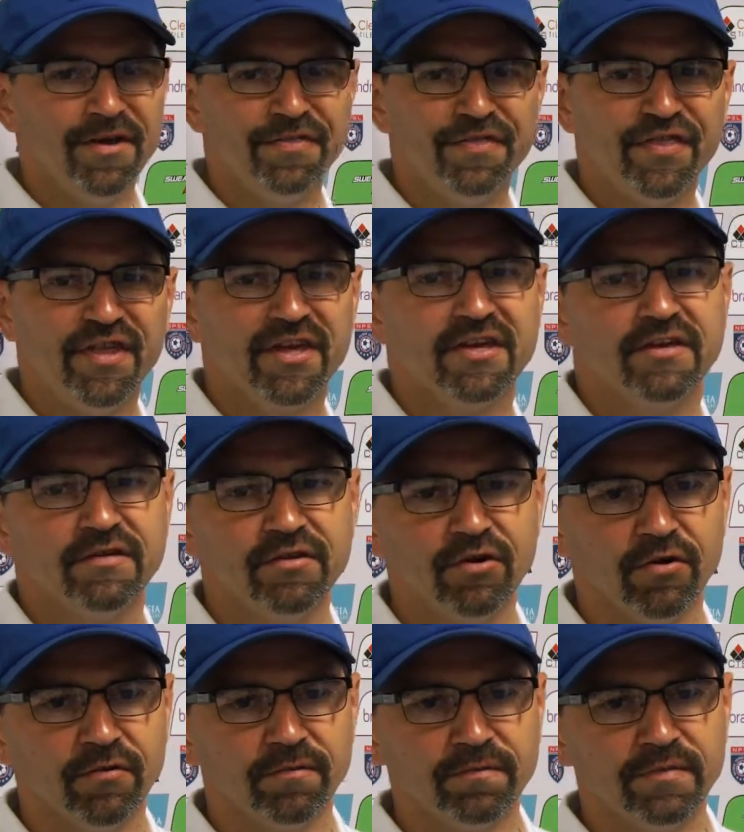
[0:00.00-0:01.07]
I think in
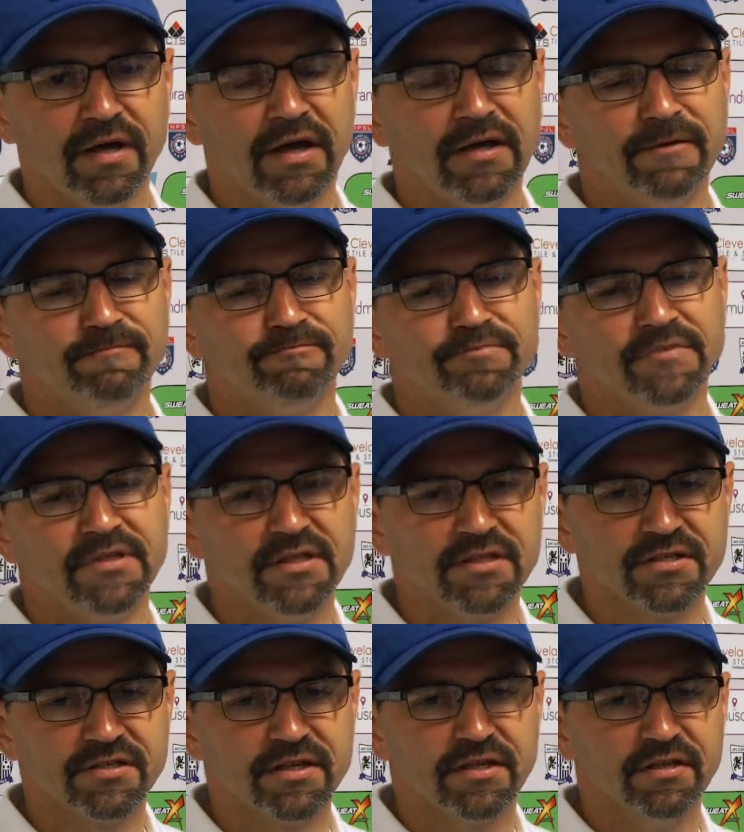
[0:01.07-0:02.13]

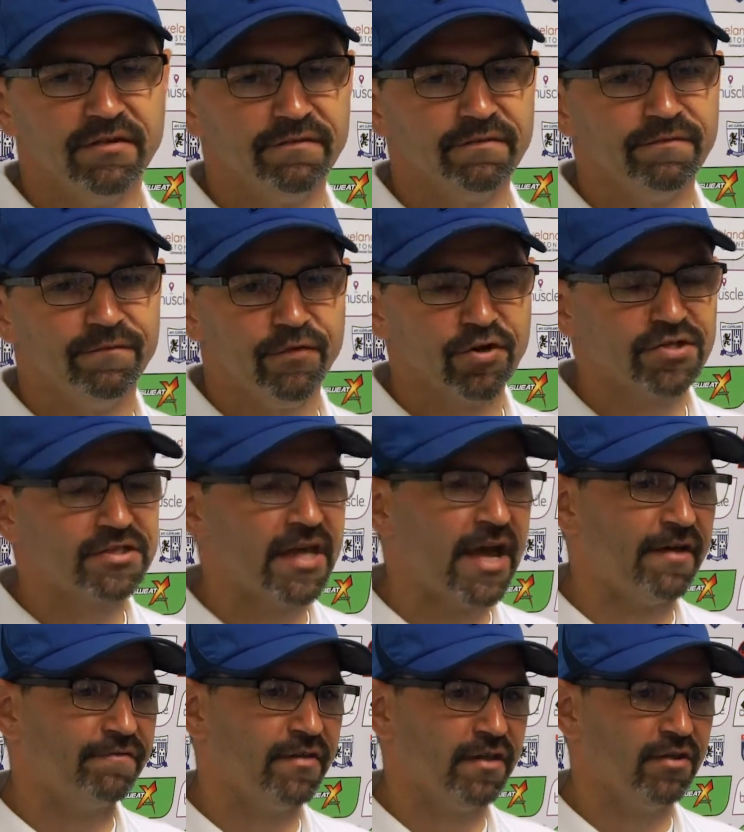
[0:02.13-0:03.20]
the first
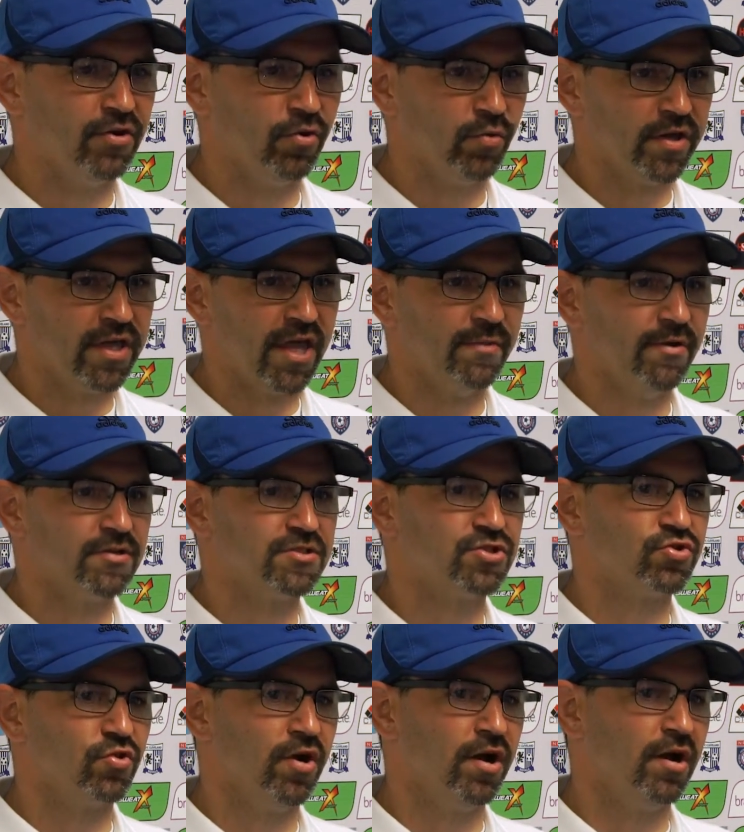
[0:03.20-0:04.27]
half that we came out
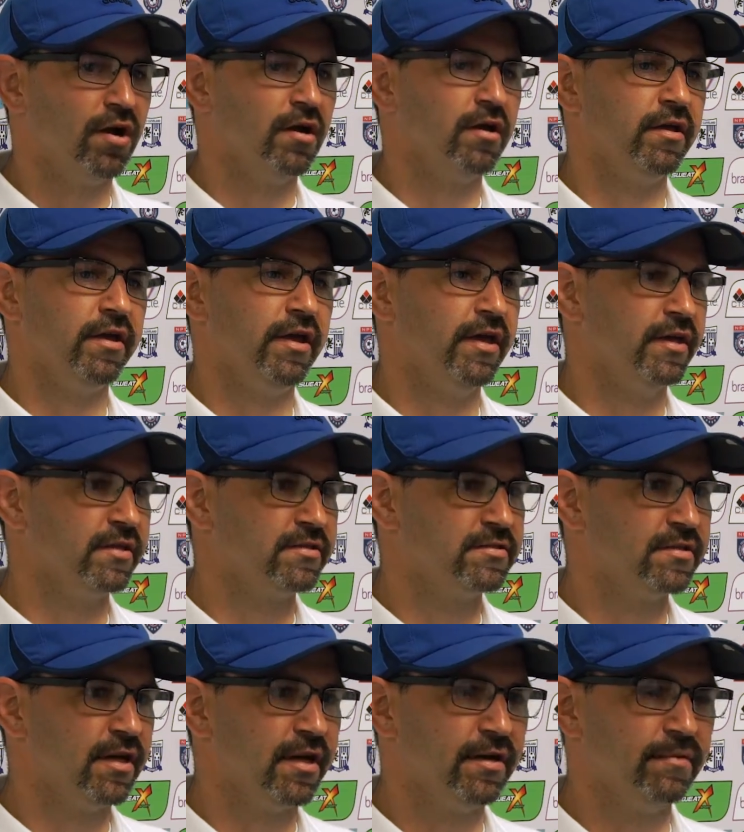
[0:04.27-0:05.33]
strong,
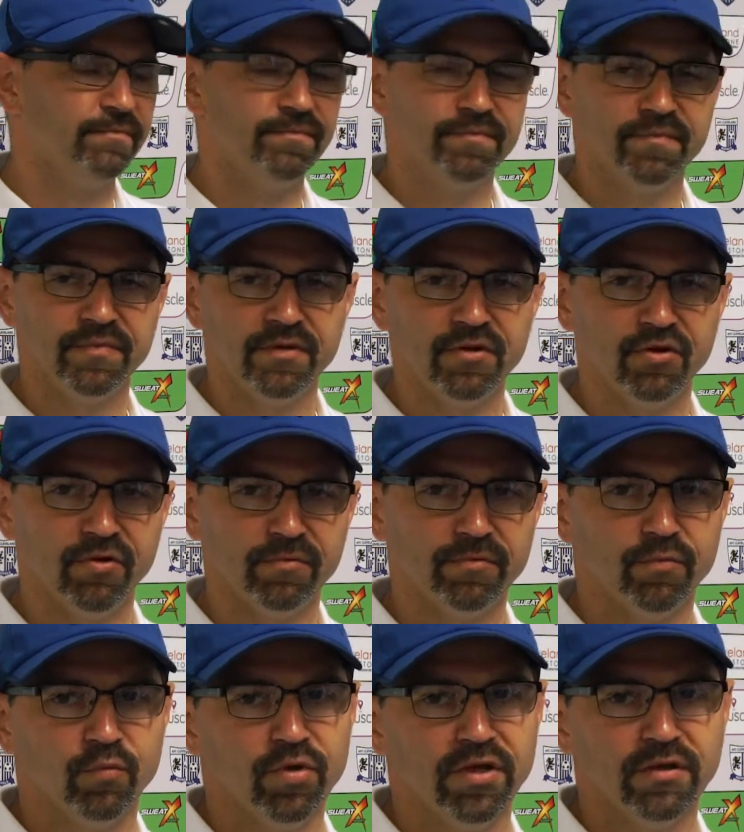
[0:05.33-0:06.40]
and
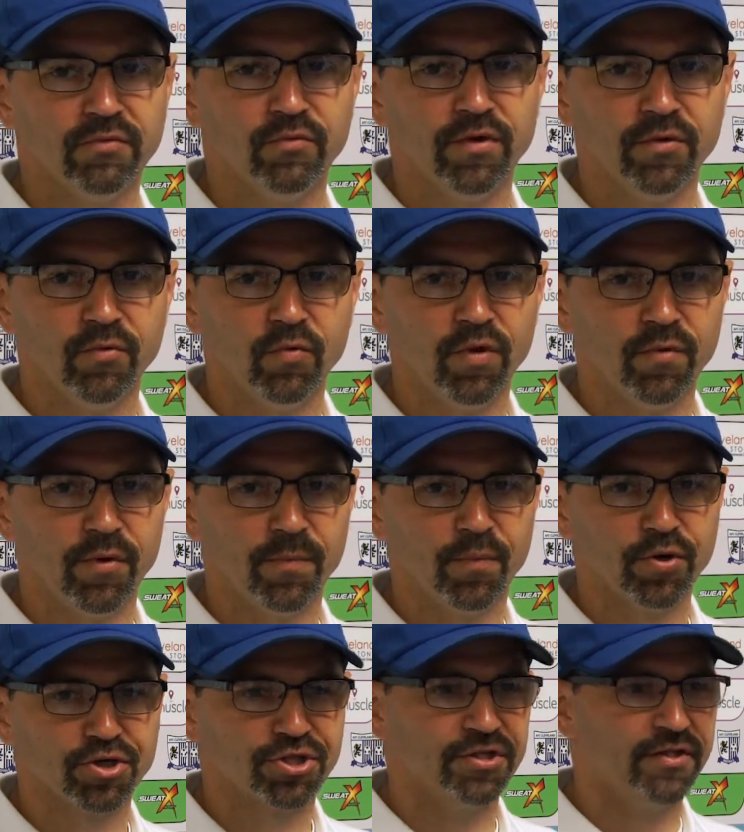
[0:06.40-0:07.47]
we were
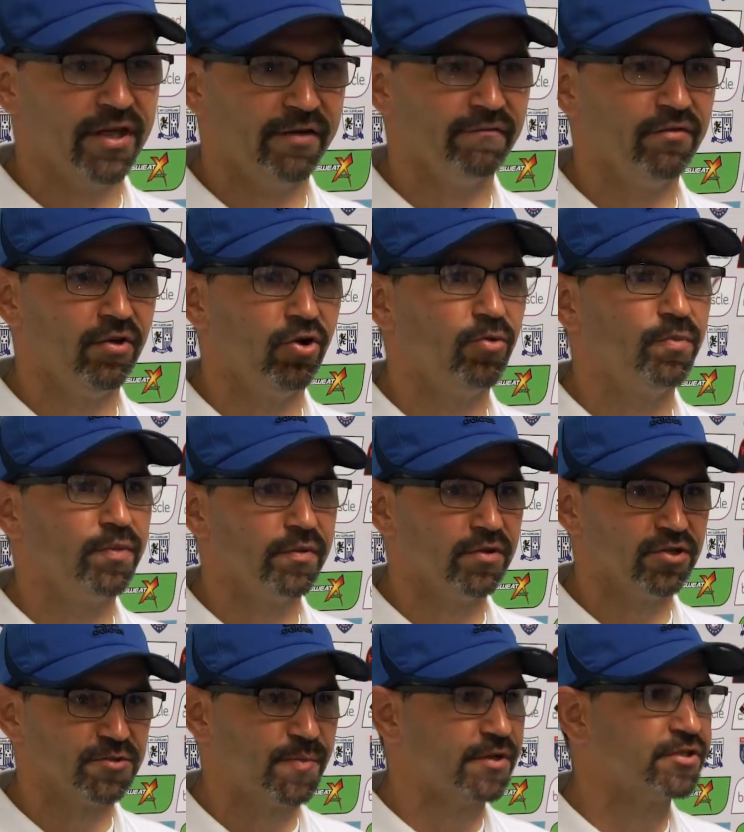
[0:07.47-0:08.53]
pushing the envelope,
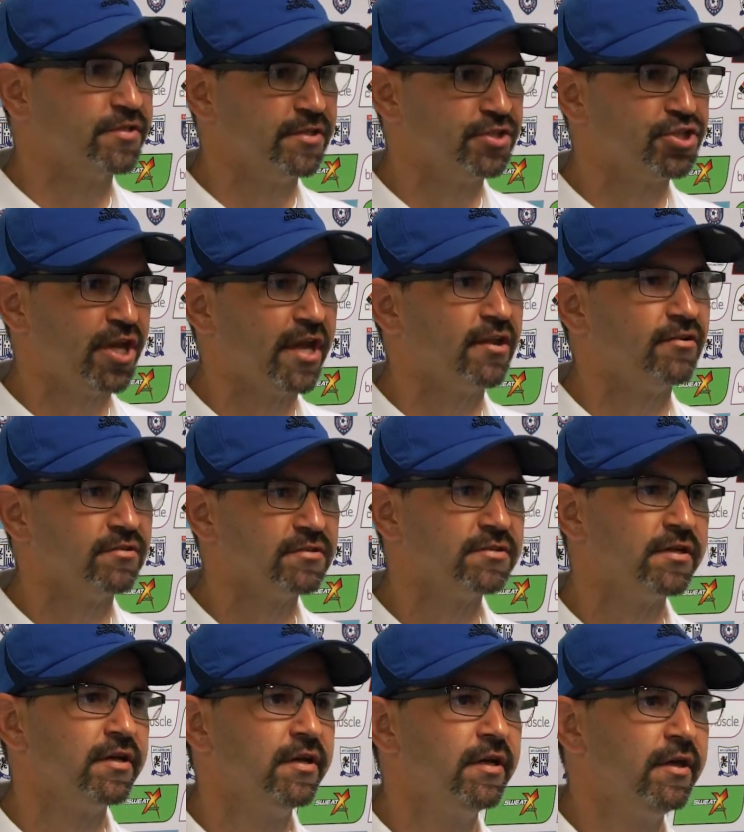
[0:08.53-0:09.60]
especially in the channels
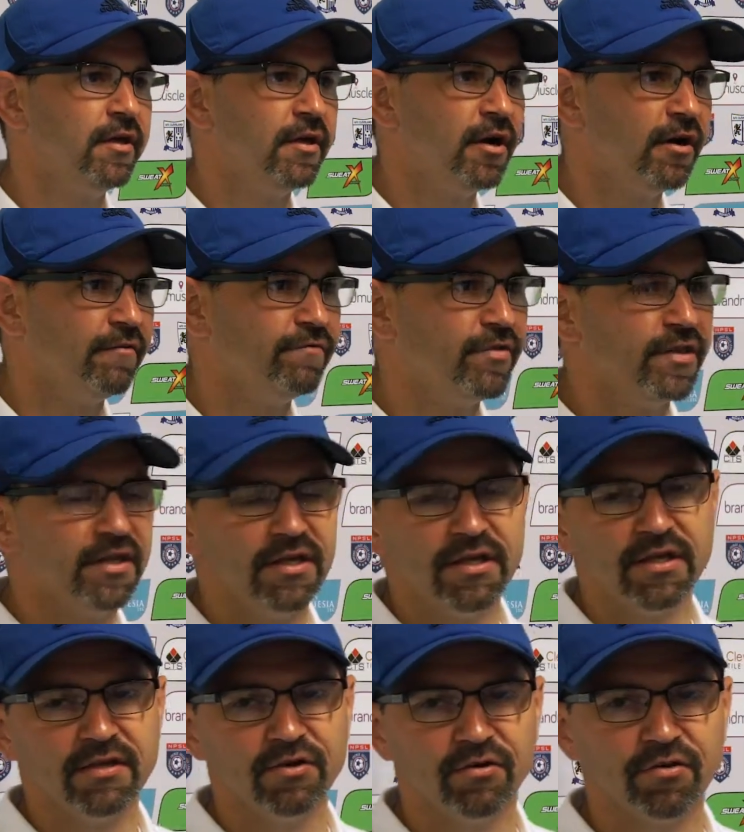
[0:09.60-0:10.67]
of
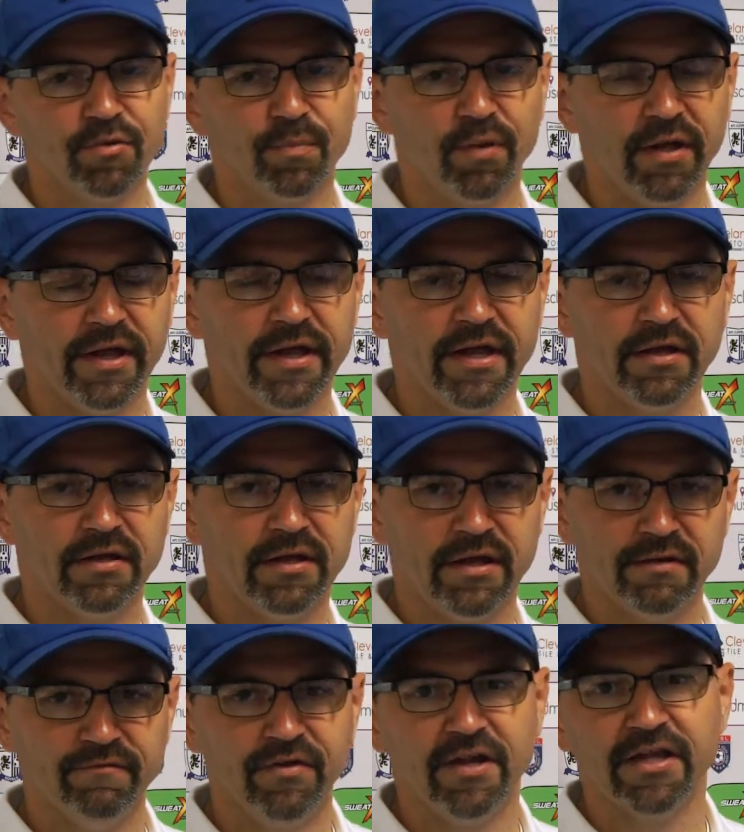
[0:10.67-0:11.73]
the play,
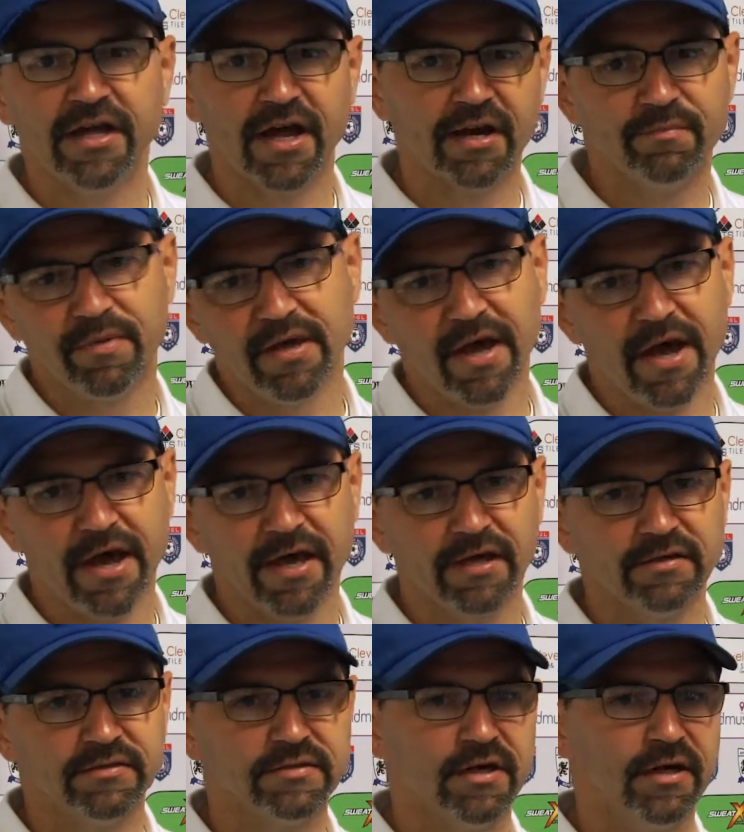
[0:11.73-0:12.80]
and Vinny got in
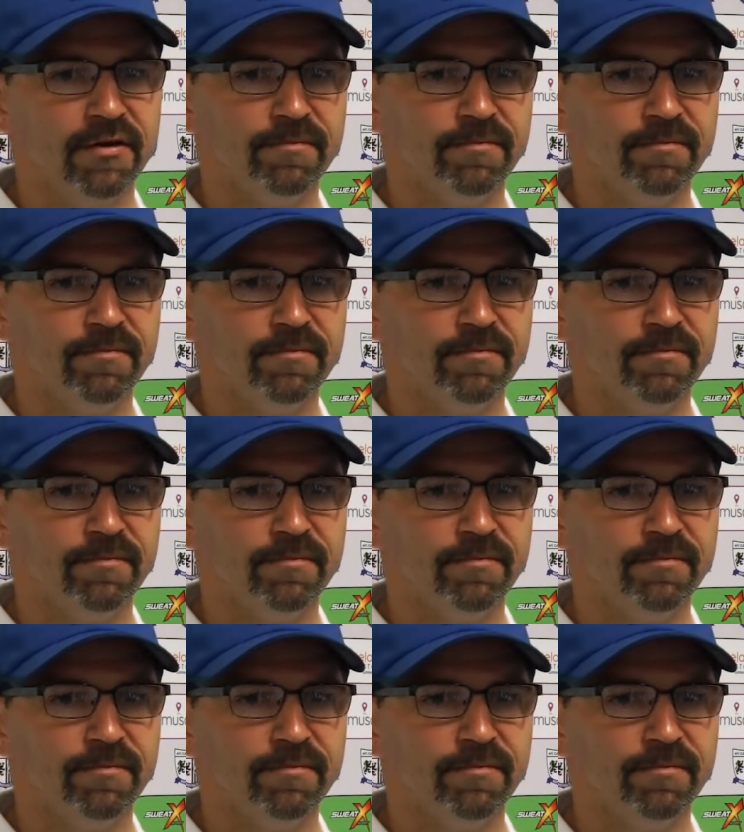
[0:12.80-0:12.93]
behind.